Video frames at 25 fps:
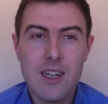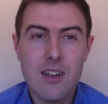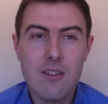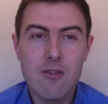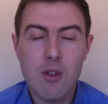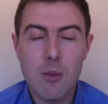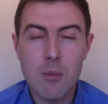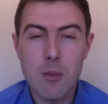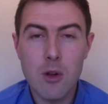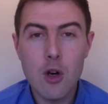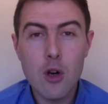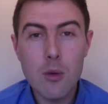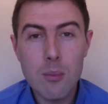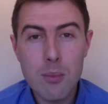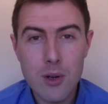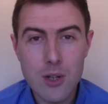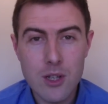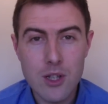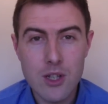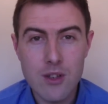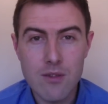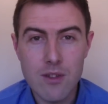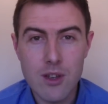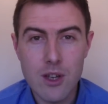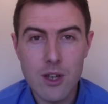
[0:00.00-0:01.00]
From your
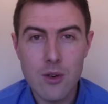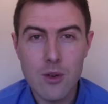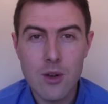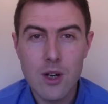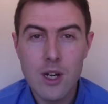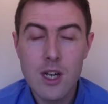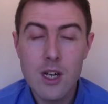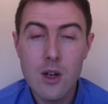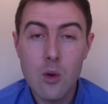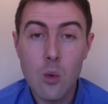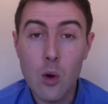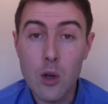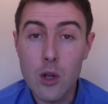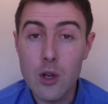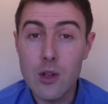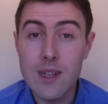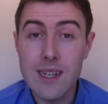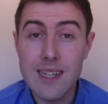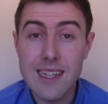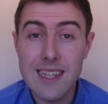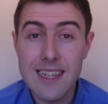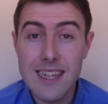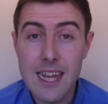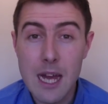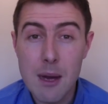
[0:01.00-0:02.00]
point of view, what you
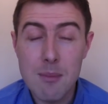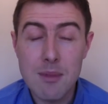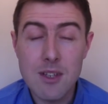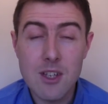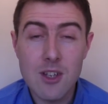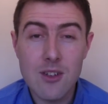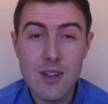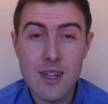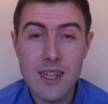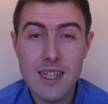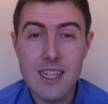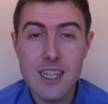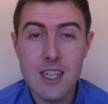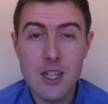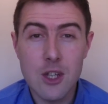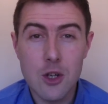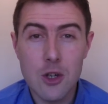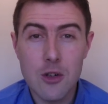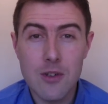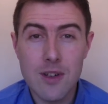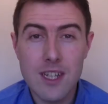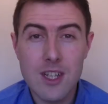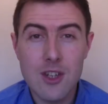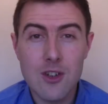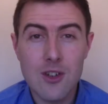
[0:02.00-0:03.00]
need to demonstrate in
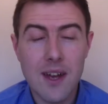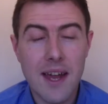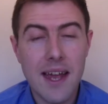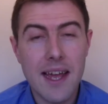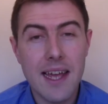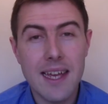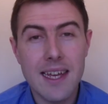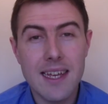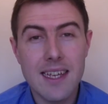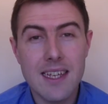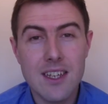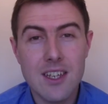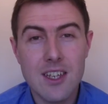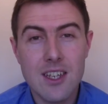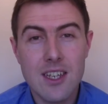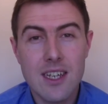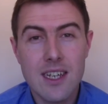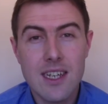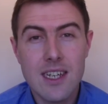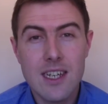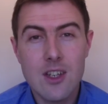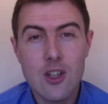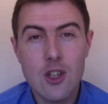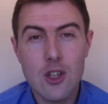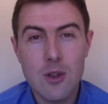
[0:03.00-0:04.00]
your in-tray is
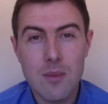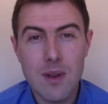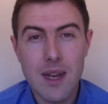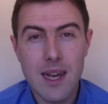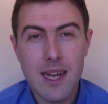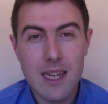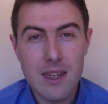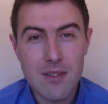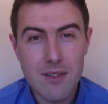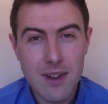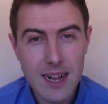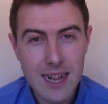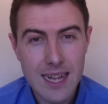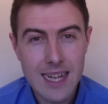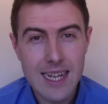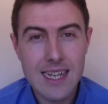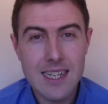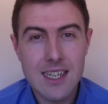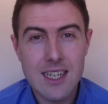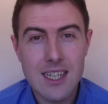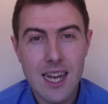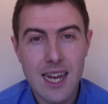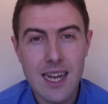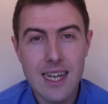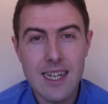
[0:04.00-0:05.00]
some kind of
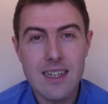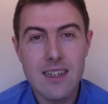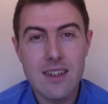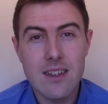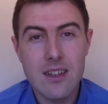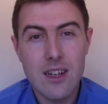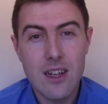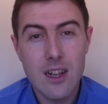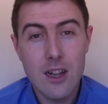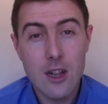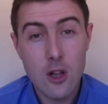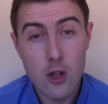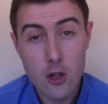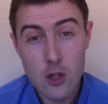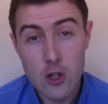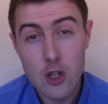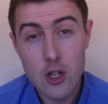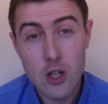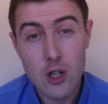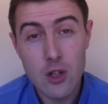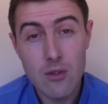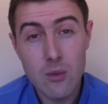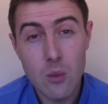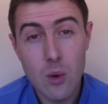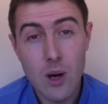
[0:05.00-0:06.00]
clear-sighted,
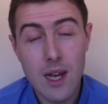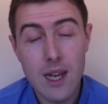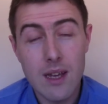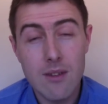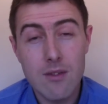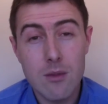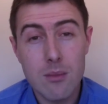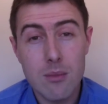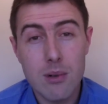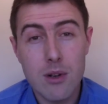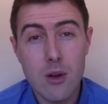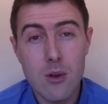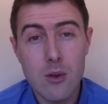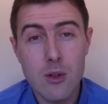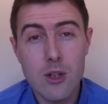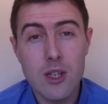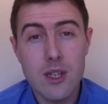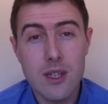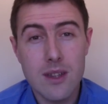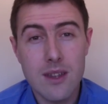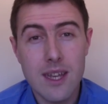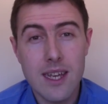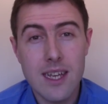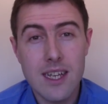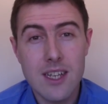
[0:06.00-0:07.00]
logical way of
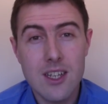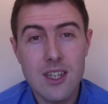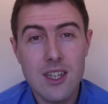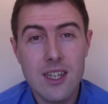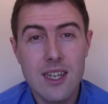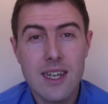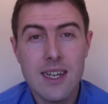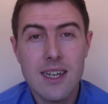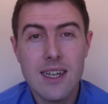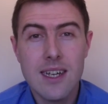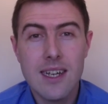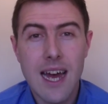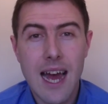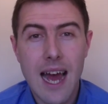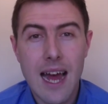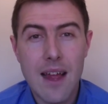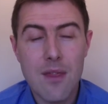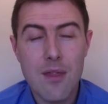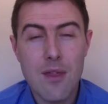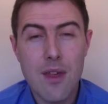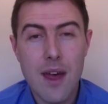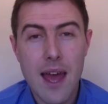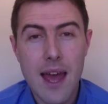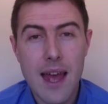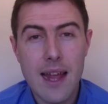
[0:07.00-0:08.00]
approaching this,
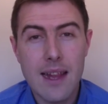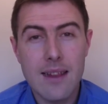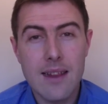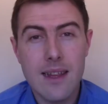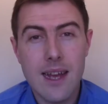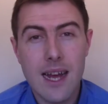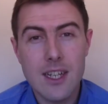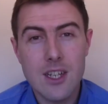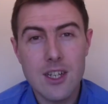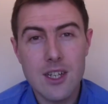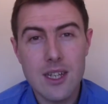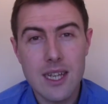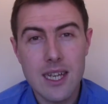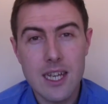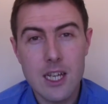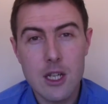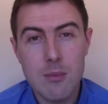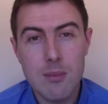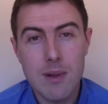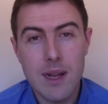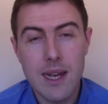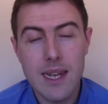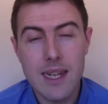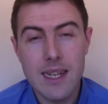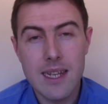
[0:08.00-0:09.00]
and then actually
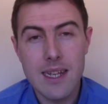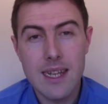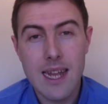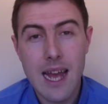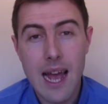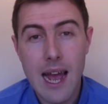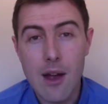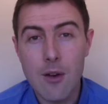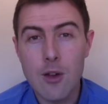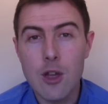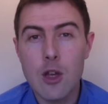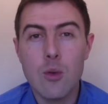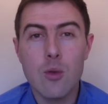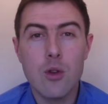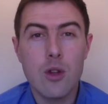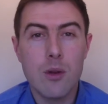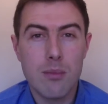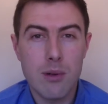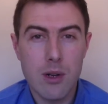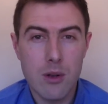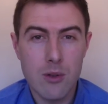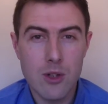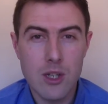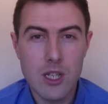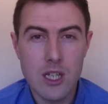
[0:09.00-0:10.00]
explaining how you would
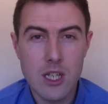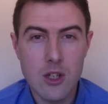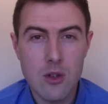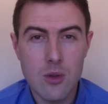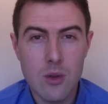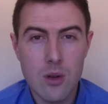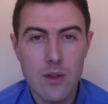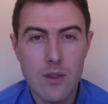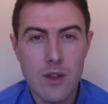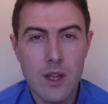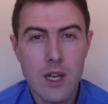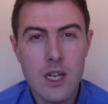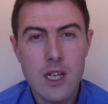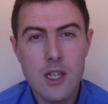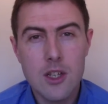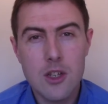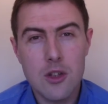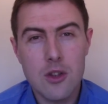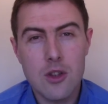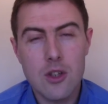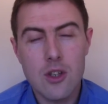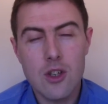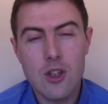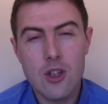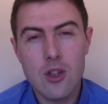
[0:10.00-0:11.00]
approach each one. So
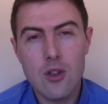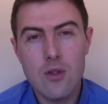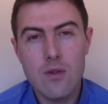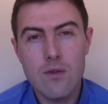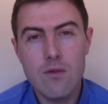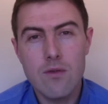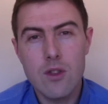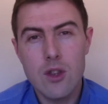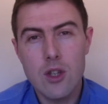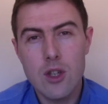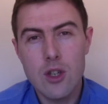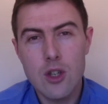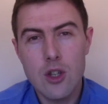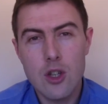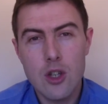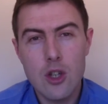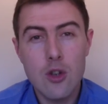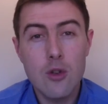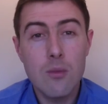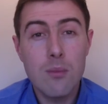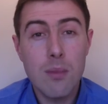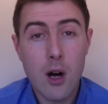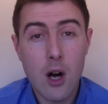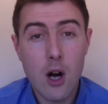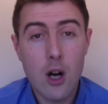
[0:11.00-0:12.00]
there's
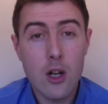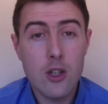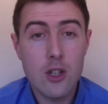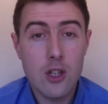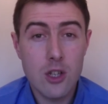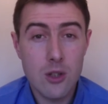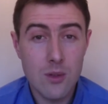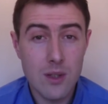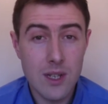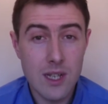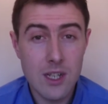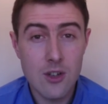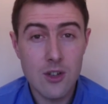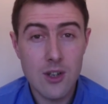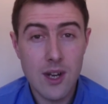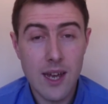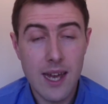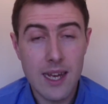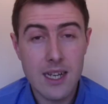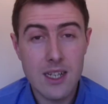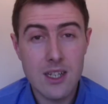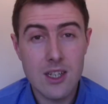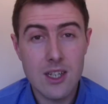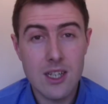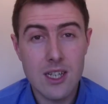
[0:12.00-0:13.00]
two parts to an in-tray
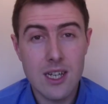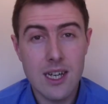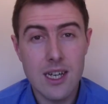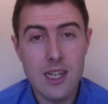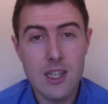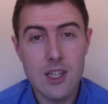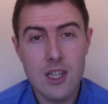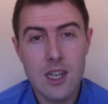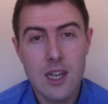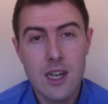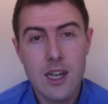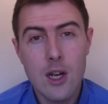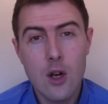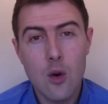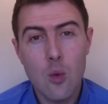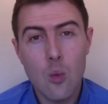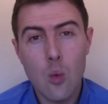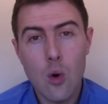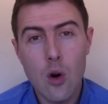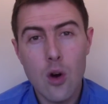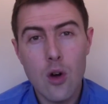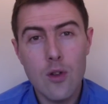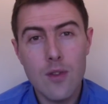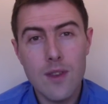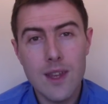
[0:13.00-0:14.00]
exercise.
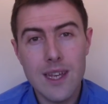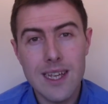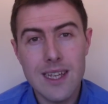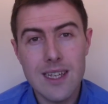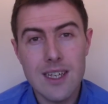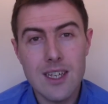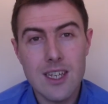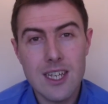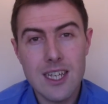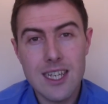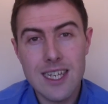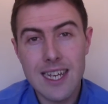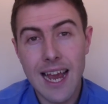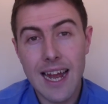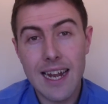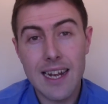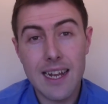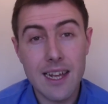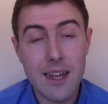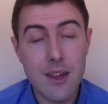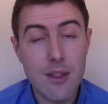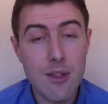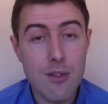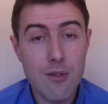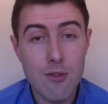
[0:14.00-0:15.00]
One is
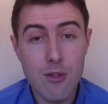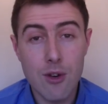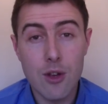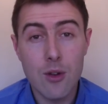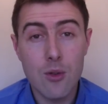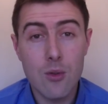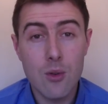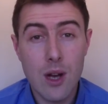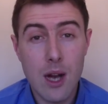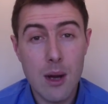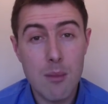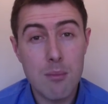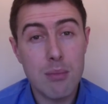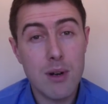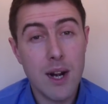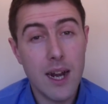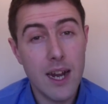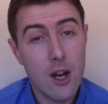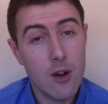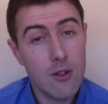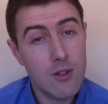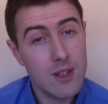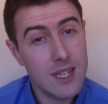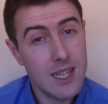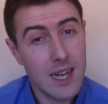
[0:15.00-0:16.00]
scanning through and
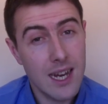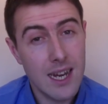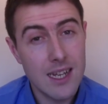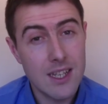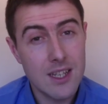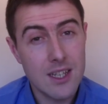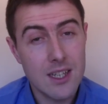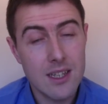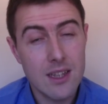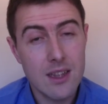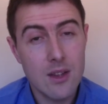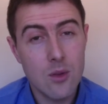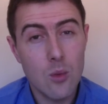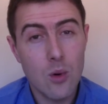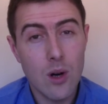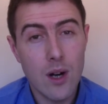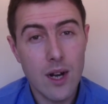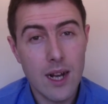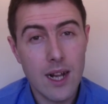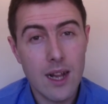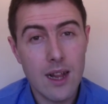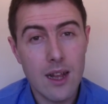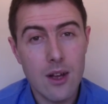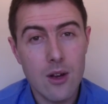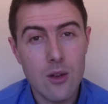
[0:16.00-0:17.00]
prioritizing the
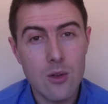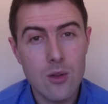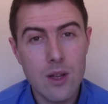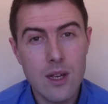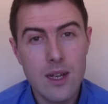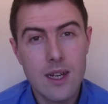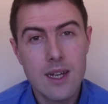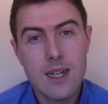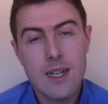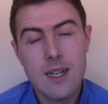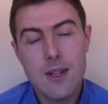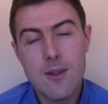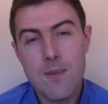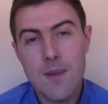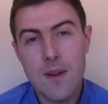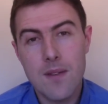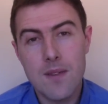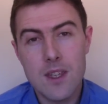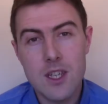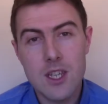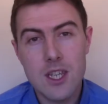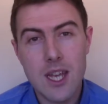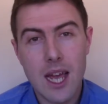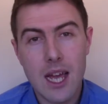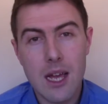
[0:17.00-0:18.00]
workload, and
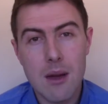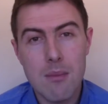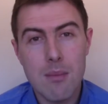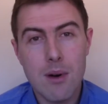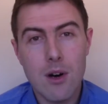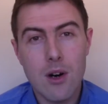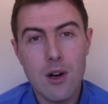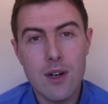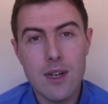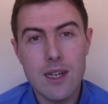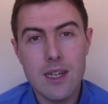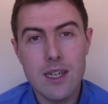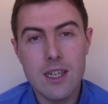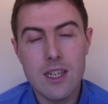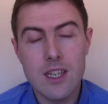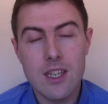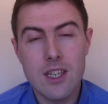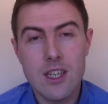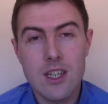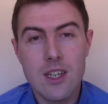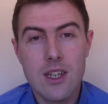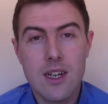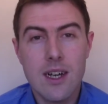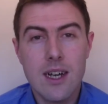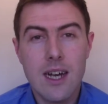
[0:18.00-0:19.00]
the second part
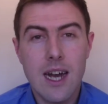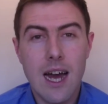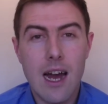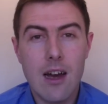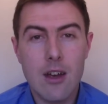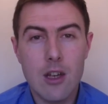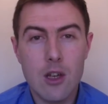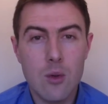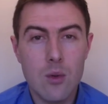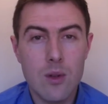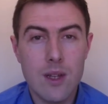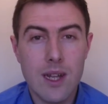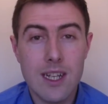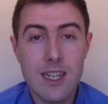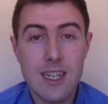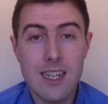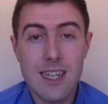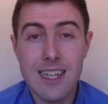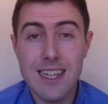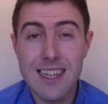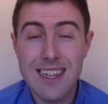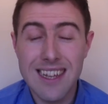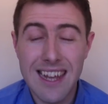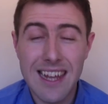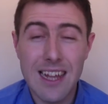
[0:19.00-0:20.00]
is how you would
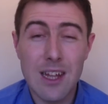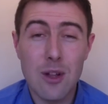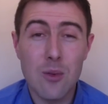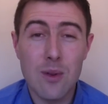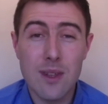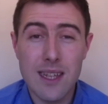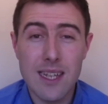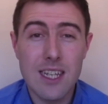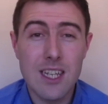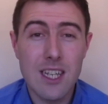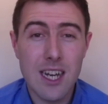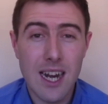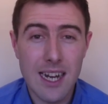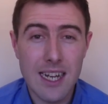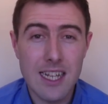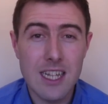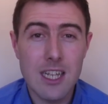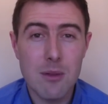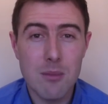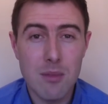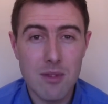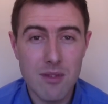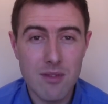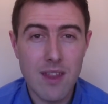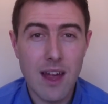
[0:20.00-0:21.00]
actually deal with each
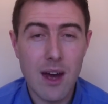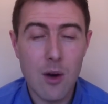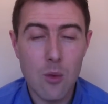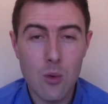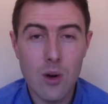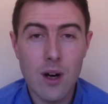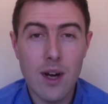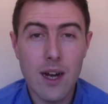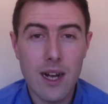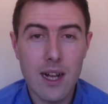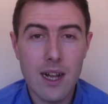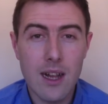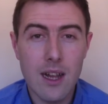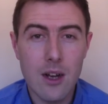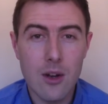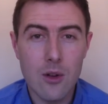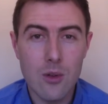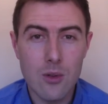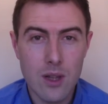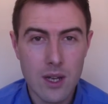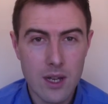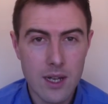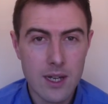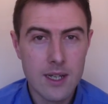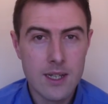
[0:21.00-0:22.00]
item of that workload.